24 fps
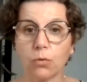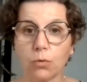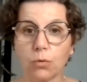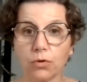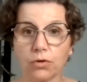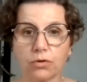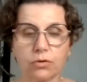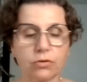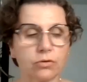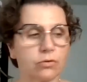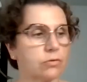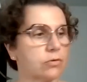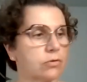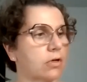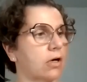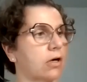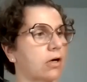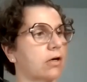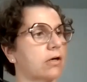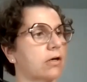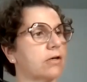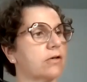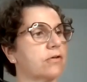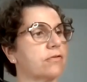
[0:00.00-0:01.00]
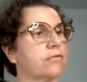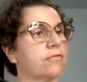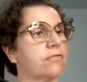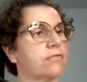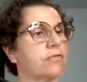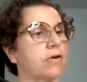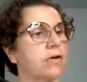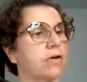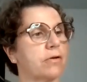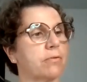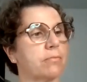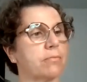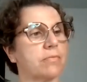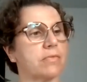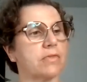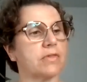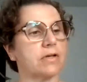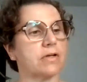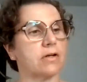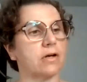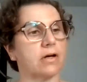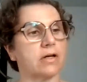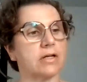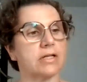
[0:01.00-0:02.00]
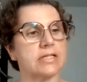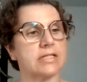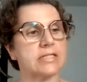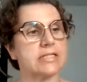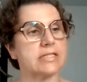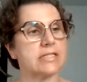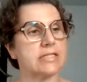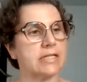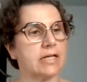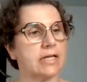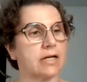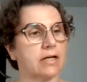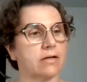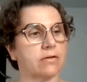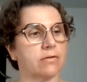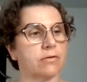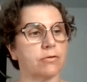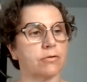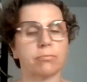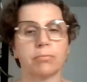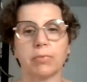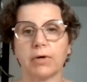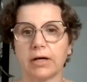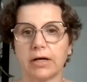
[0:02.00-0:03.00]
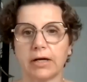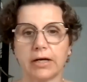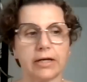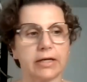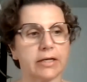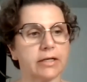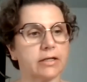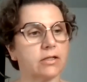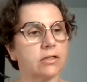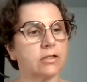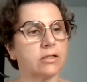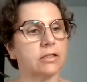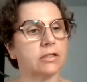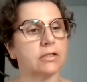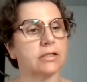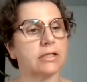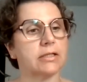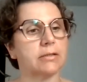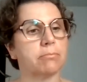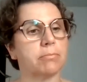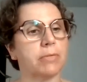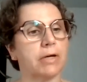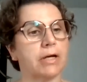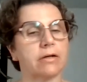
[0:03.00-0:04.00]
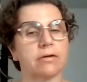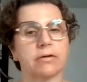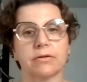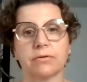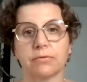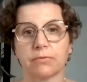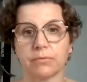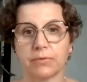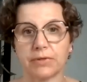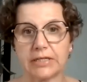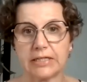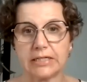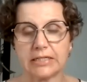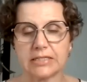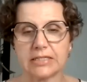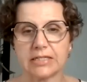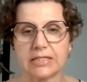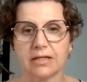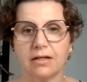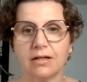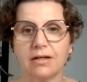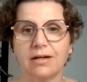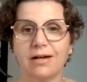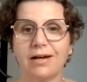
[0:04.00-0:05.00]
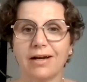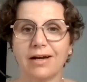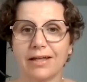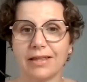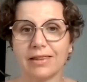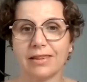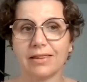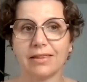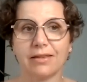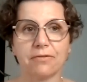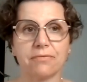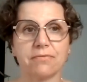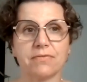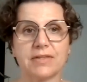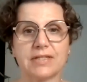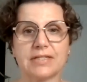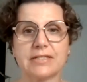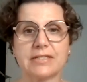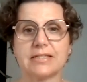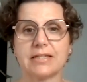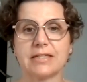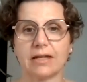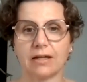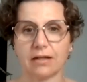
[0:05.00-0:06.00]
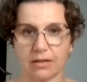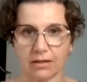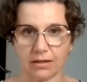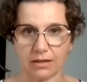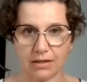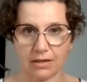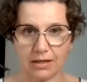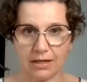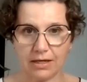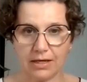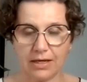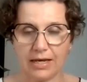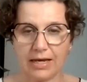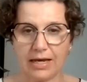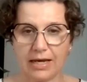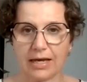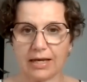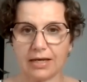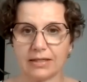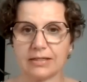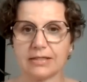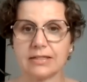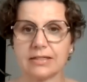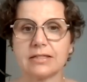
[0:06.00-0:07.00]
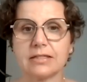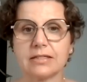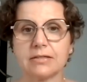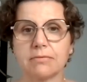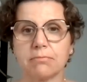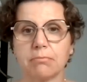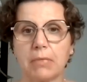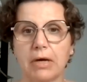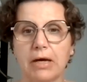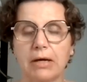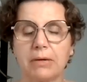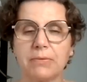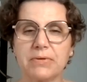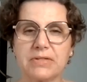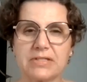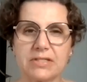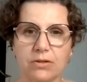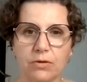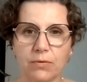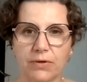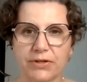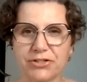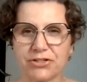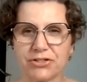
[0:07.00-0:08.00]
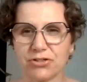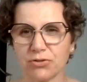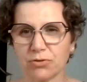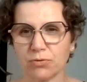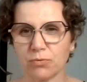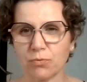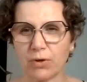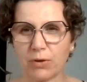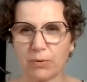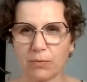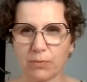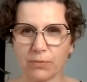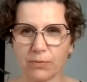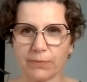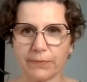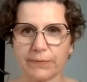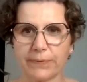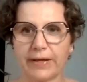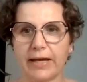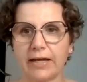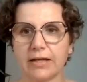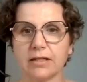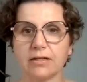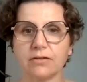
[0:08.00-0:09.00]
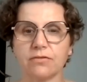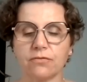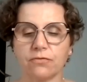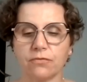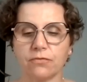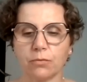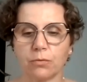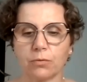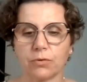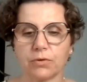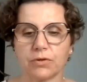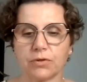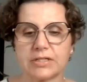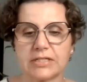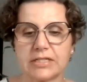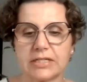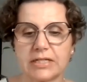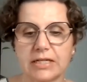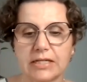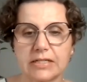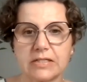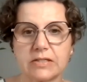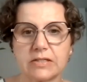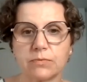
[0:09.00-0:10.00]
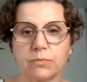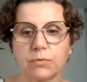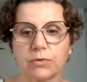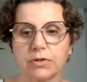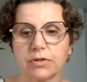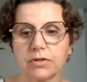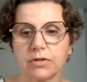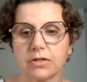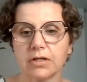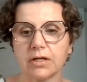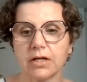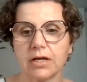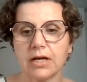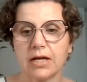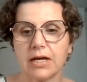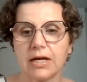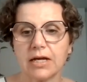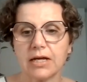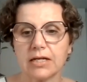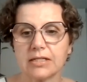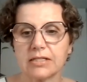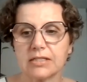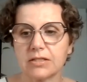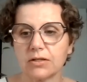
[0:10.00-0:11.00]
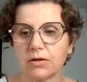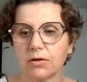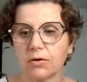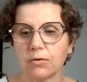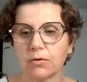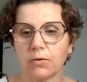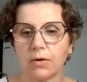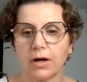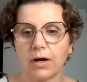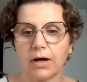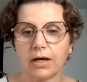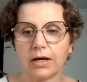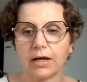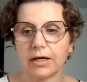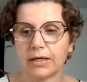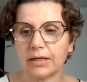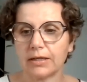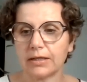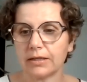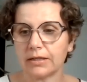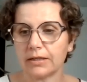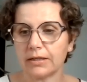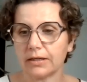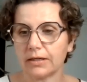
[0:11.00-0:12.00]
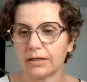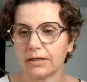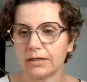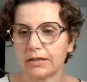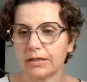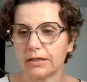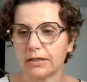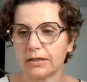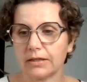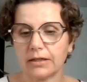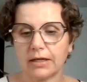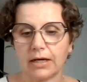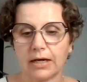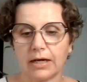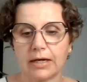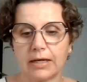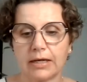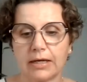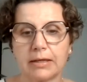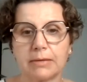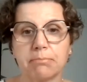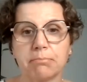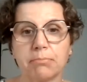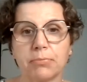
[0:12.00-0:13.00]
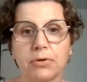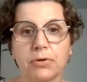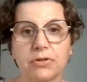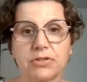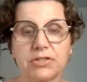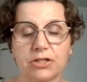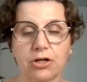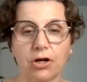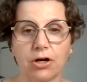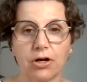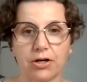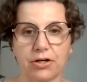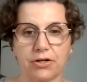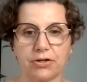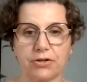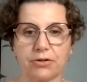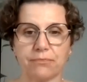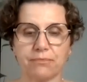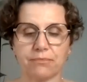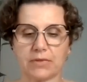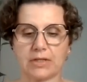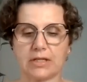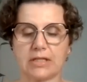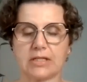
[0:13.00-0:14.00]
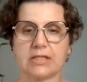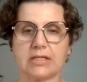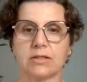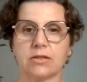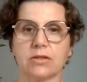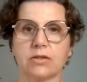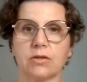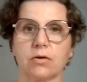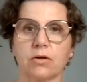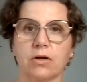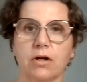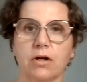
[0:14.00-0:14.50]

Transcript: oracle card from the Goddess Tarot by Colette Baron Reed. I love this deck. And I wasn't quite sure where we were headed for today's work. So I pulled a card. And